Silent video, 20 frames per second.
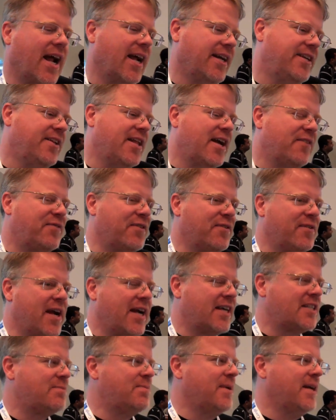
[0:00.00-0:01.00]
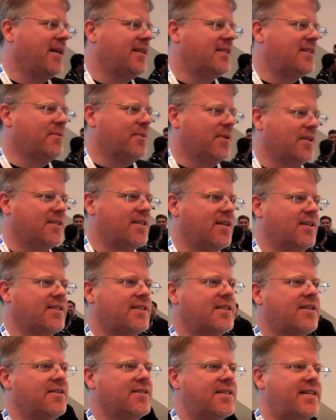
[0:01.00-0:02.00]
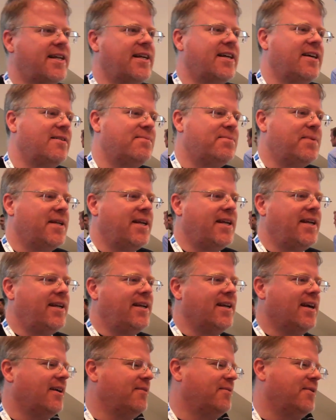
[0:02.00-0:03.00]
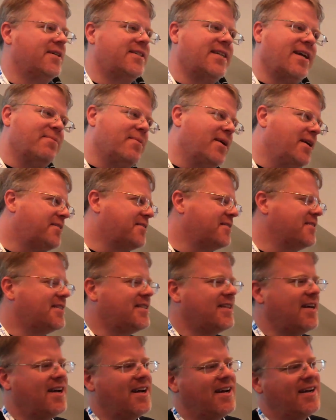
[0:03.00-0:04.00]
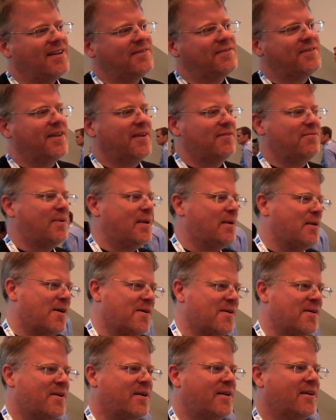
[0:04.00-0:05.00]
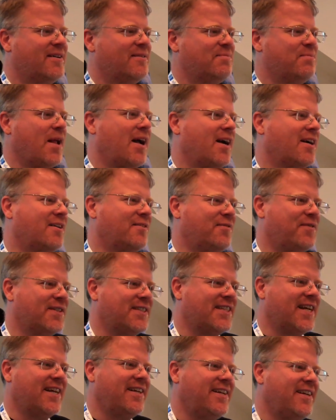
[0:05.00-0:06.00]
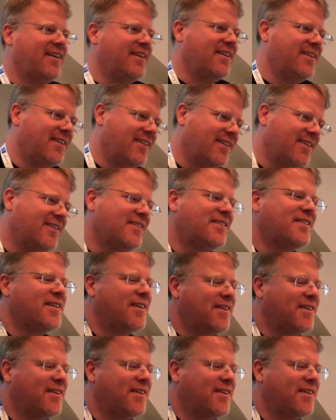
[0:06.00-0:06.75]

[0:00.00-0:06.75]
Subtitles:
I do that for Rackspace, the world's largest hosting company. I worked at Microsoft. I've been a blogger for 10 years.